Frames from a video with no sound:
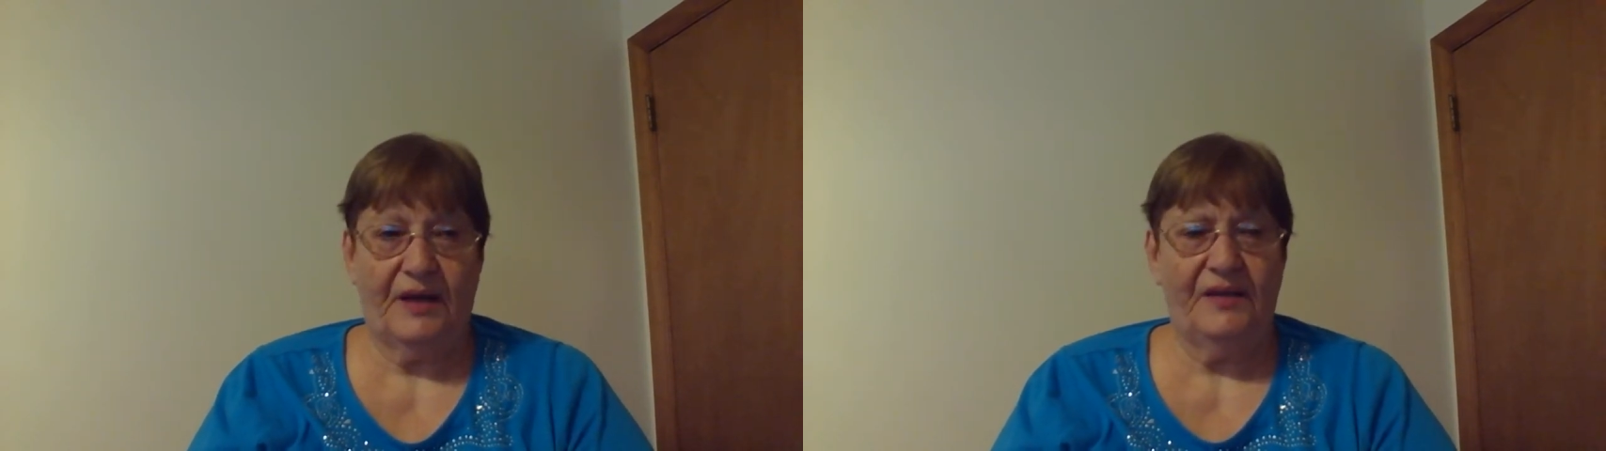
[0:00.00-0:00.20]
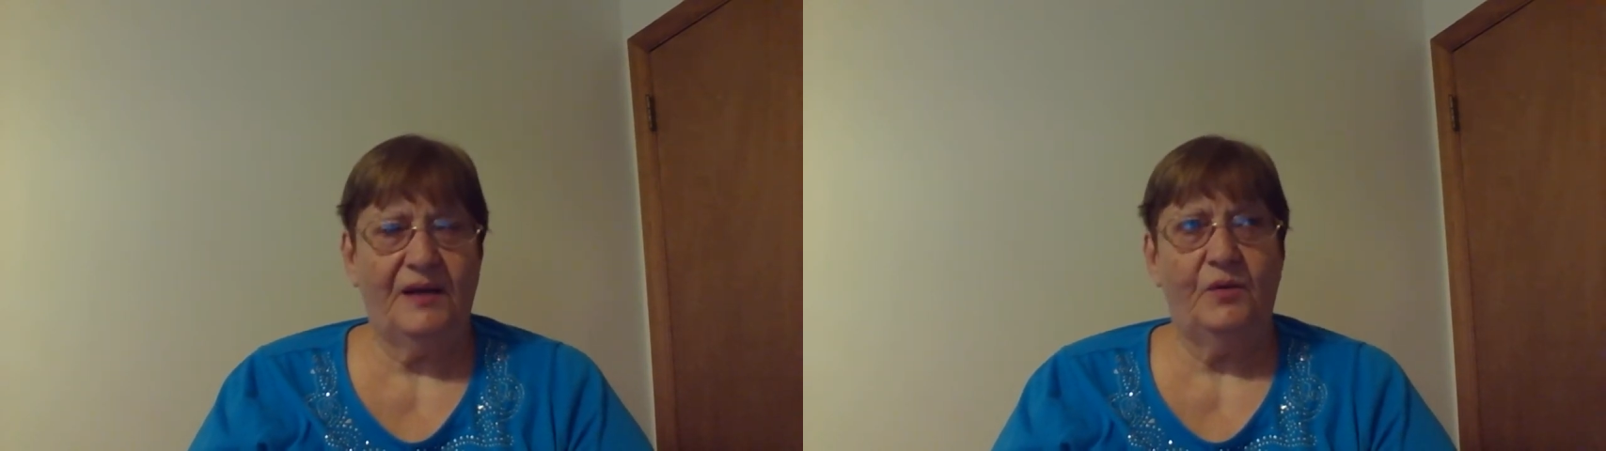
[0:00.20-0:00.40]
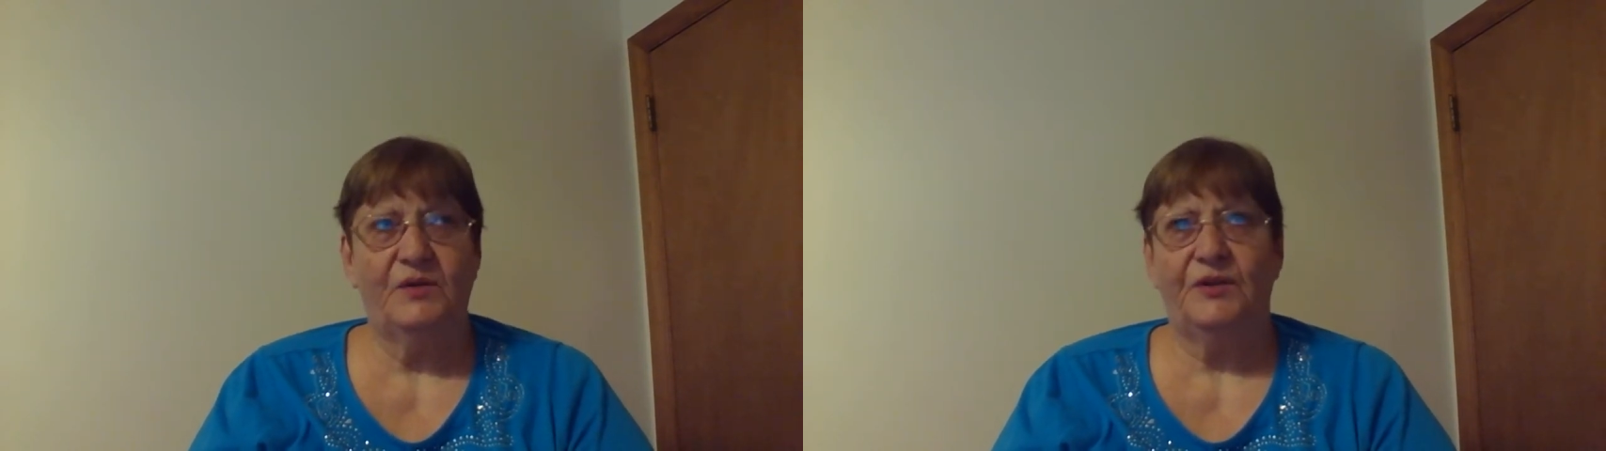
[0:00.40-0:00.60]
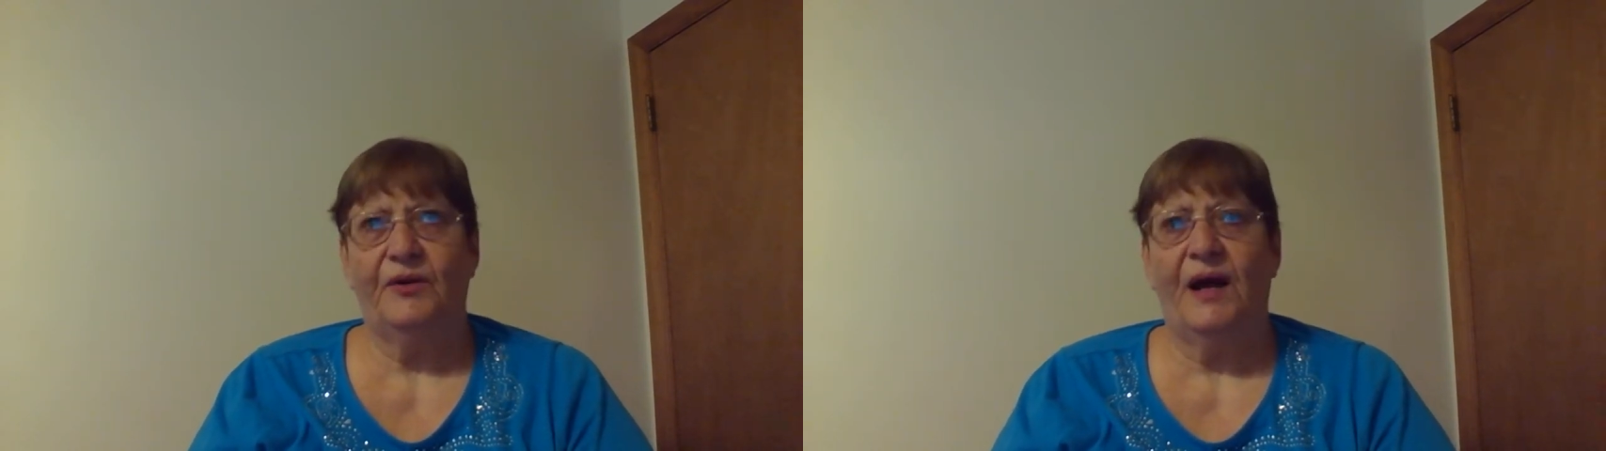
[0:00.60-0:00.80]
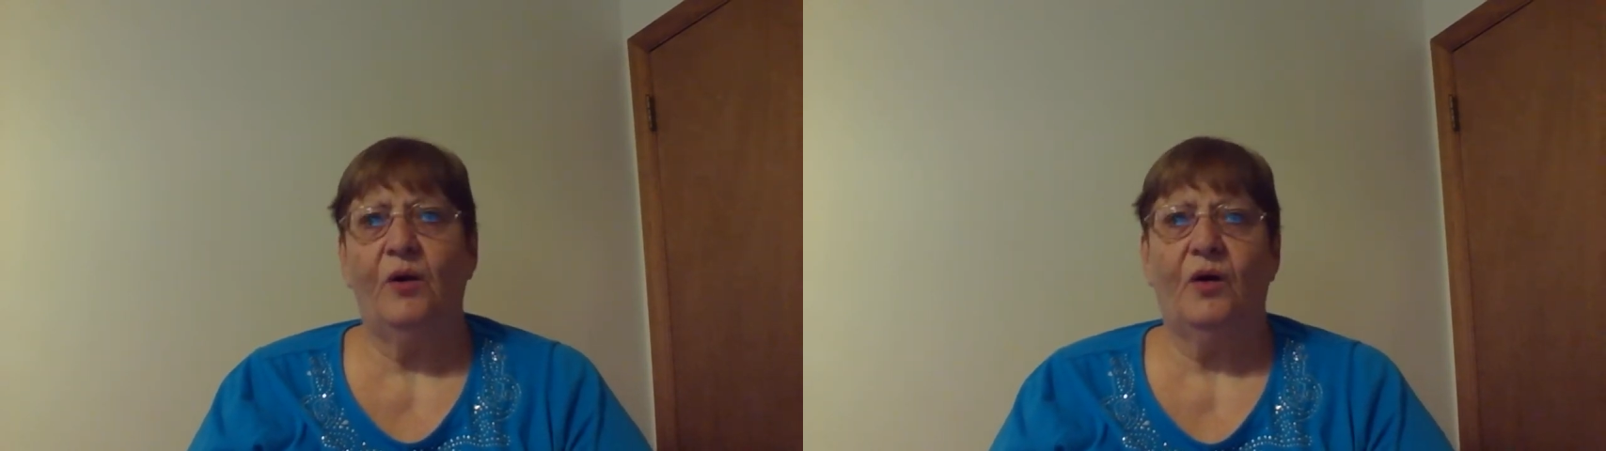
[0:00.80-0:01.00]
I think it was her
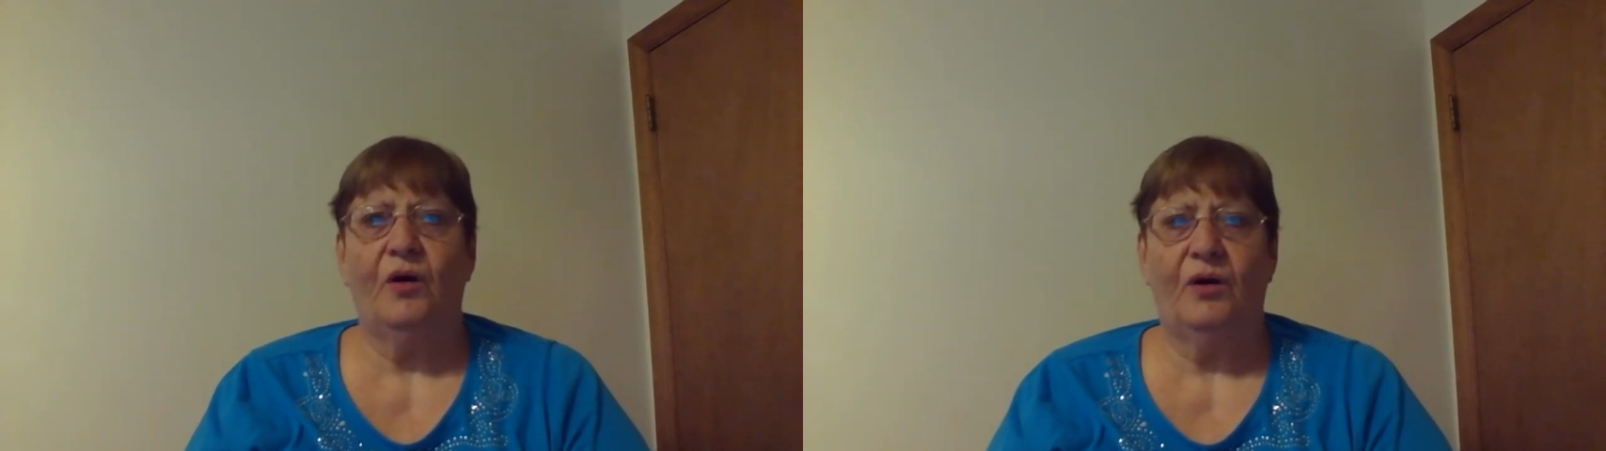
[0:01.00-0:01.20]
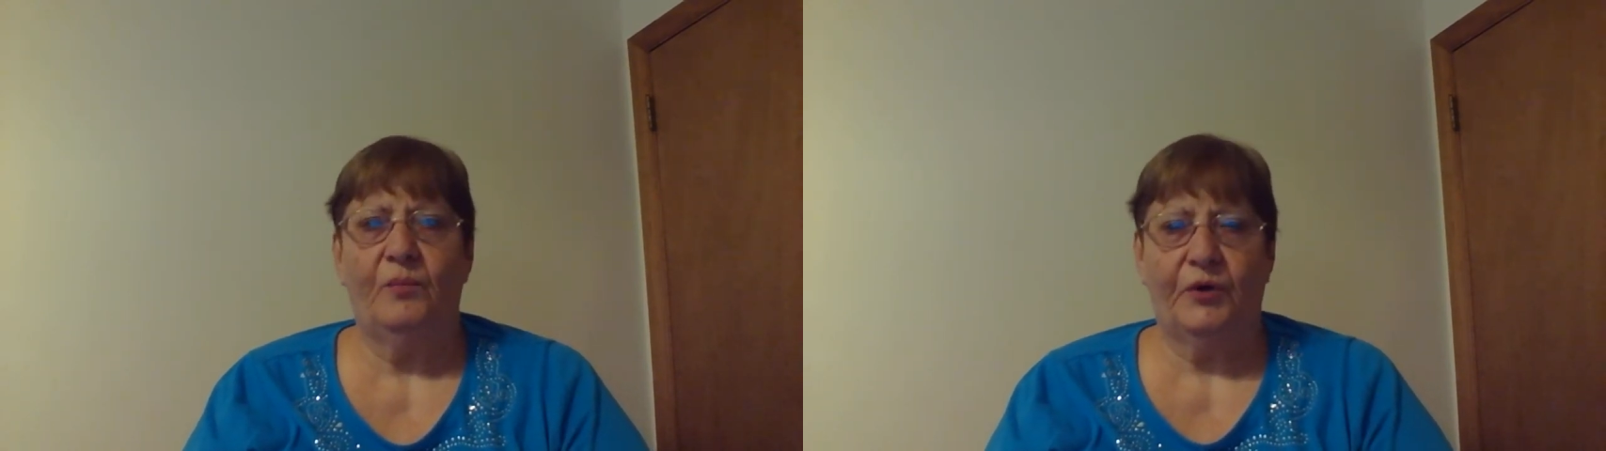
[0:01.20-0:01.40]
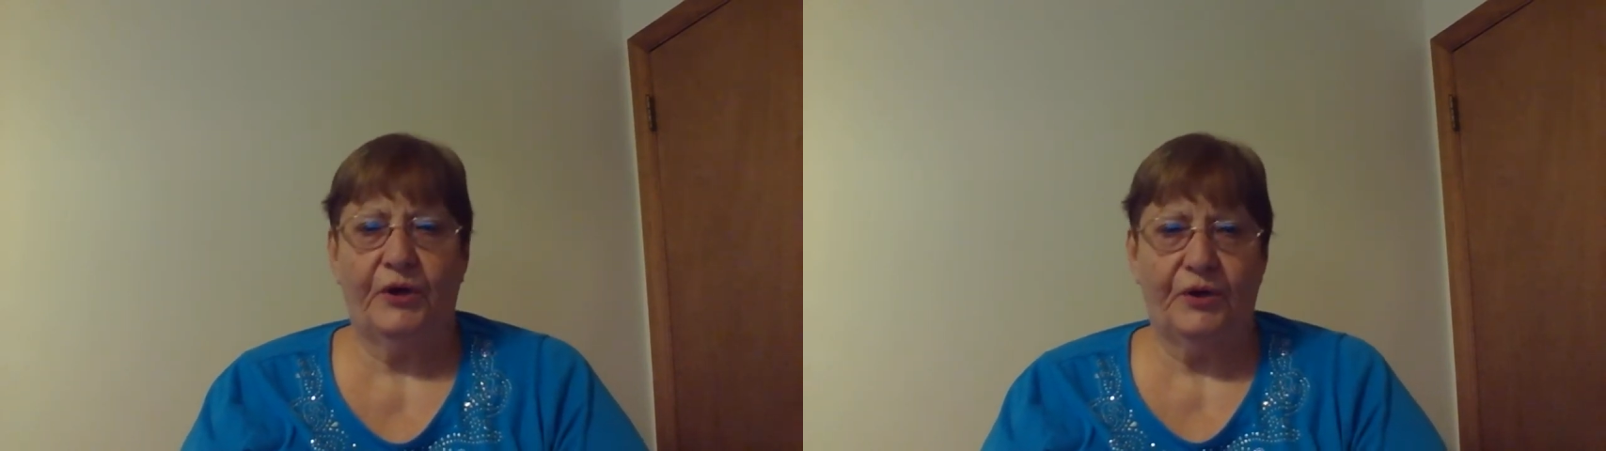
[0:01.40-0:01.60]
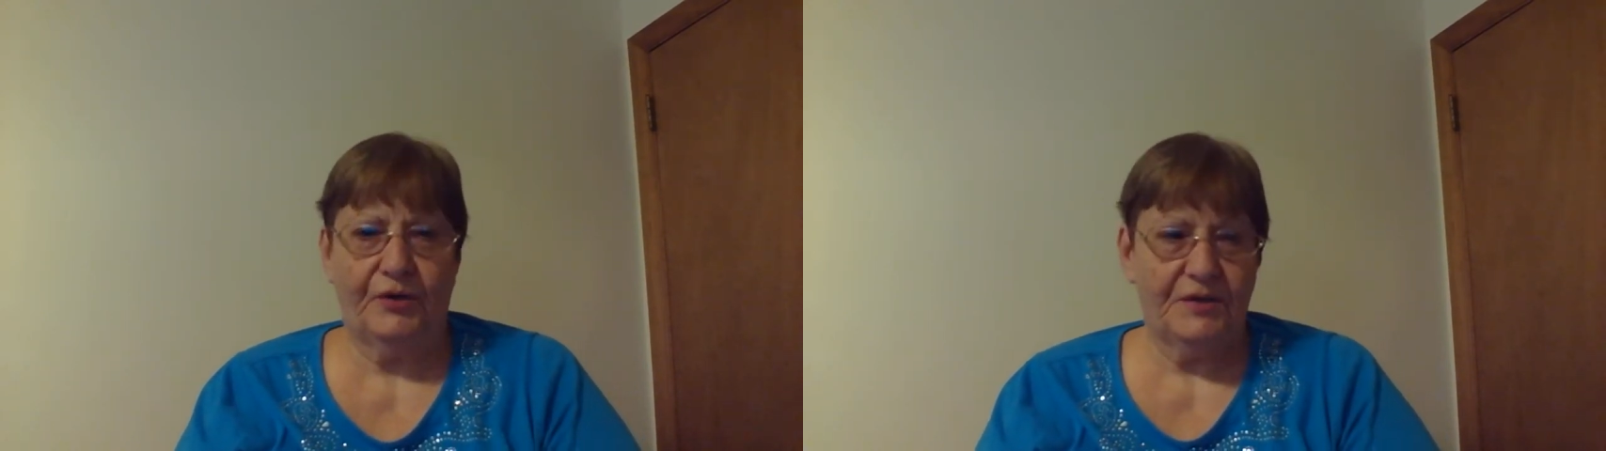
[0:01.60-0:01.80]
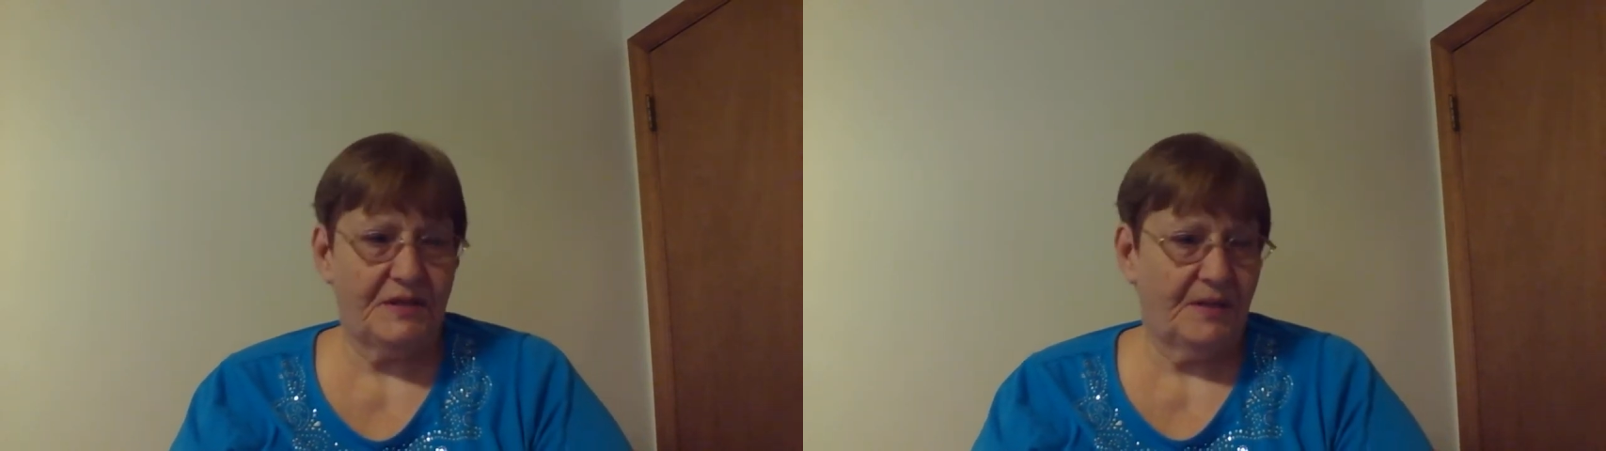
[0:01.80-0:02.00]
alcohol markers.